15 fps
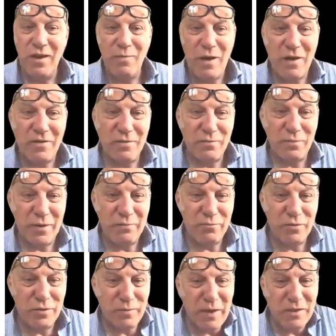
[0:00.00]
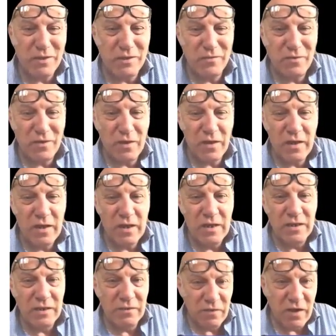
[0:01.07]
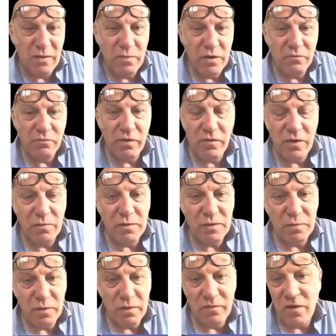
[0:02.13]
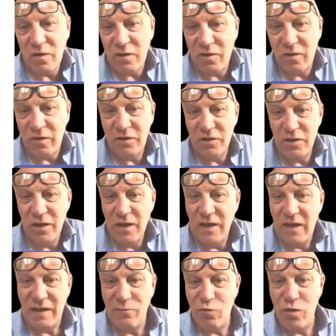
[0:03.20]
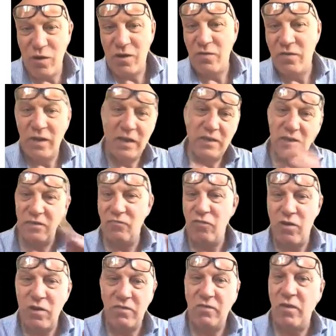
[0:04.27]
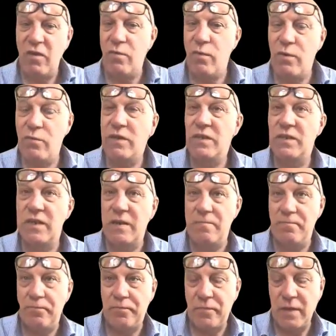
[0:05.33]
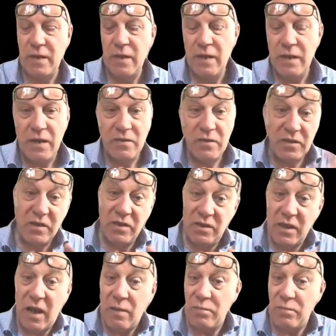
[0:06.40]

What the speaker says: about the prospectus for the development and refurbishment of our college and work on the Leazes Ride site where we sit. And this is